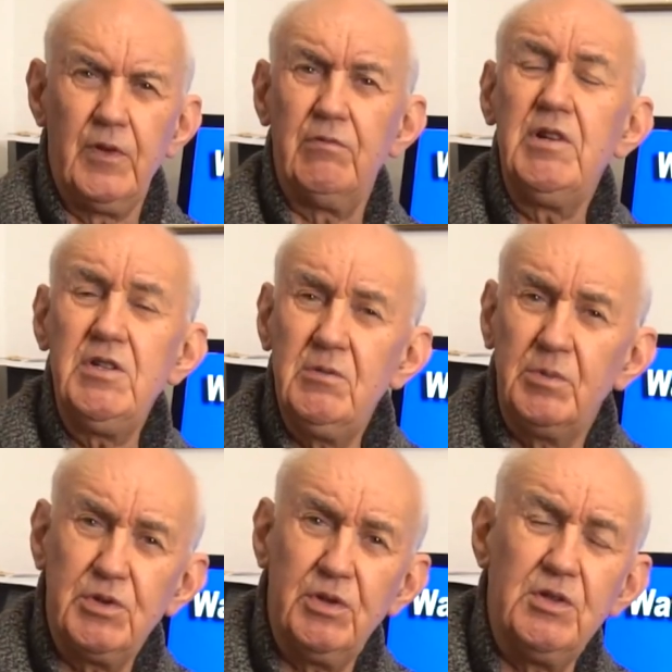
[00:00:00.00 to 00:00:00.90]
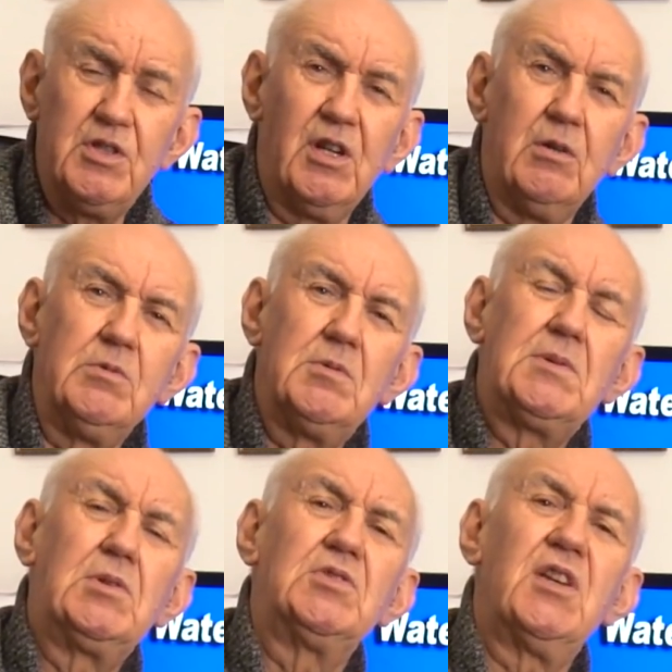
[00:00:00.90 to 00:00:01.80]
The reason it was 30 ohms was
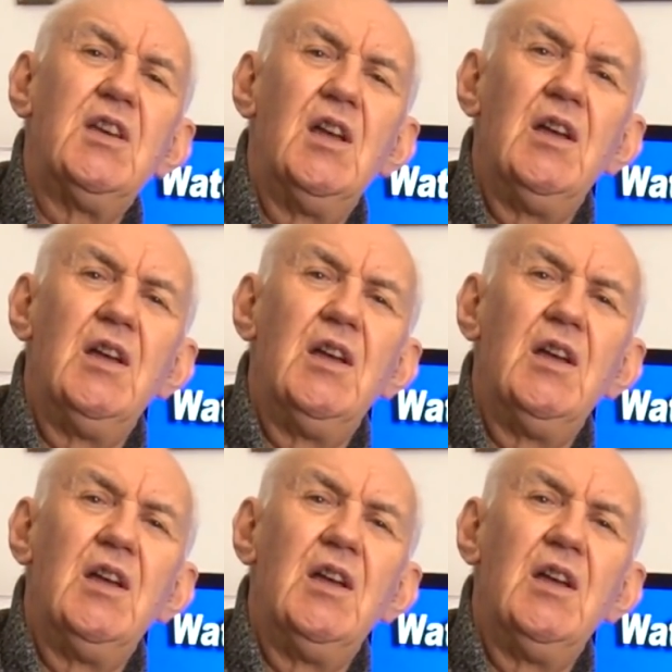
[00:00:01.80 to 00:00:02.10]
because they,